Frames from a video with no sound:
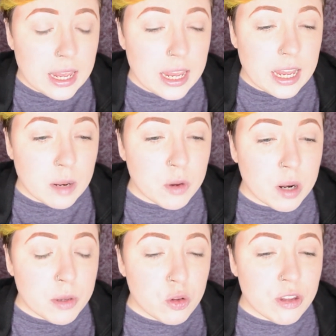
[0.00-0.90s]
And I'm going
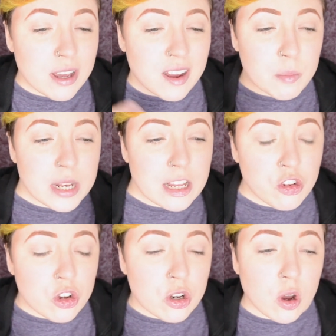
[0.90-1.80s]
to be using a
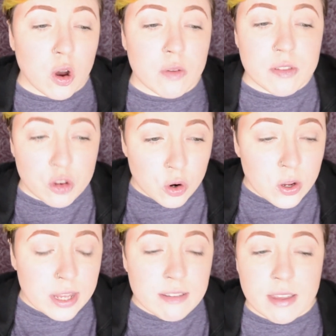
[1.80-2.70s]
combination of
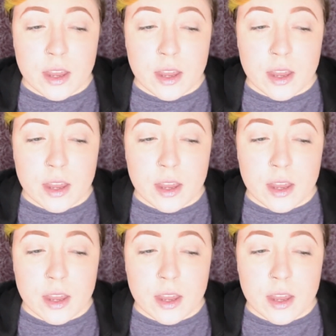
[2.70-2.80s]
drawings